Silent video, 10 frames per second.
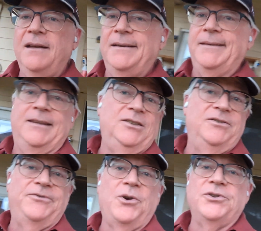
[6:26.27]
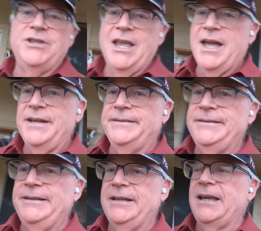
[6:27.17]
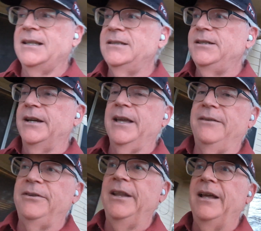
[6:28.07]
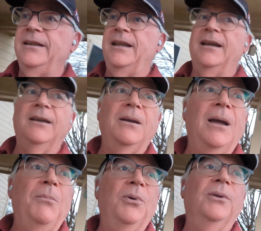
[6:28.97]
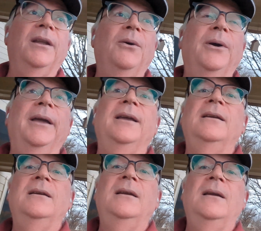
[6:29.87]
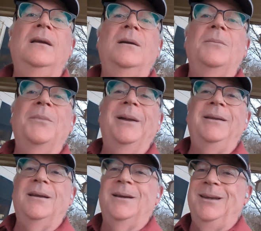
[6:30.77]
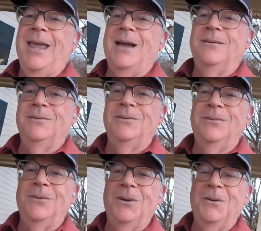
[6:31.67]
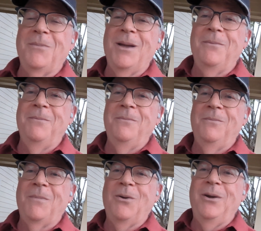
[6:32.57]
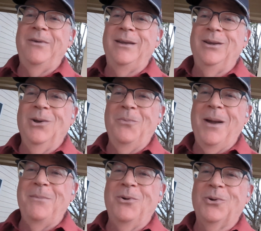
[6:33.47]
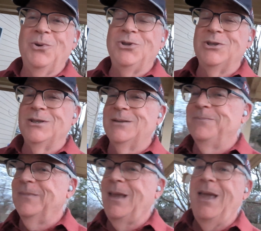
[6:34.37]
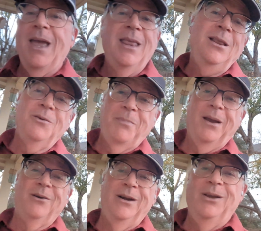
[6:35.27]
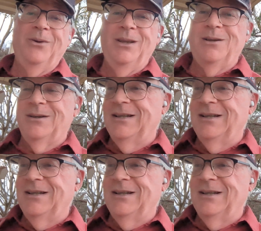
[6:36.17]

That's as far as he got. It got stuck after that, and I pulled it away. But yeah, my wife had to go buy more cushions. And they look better anyway.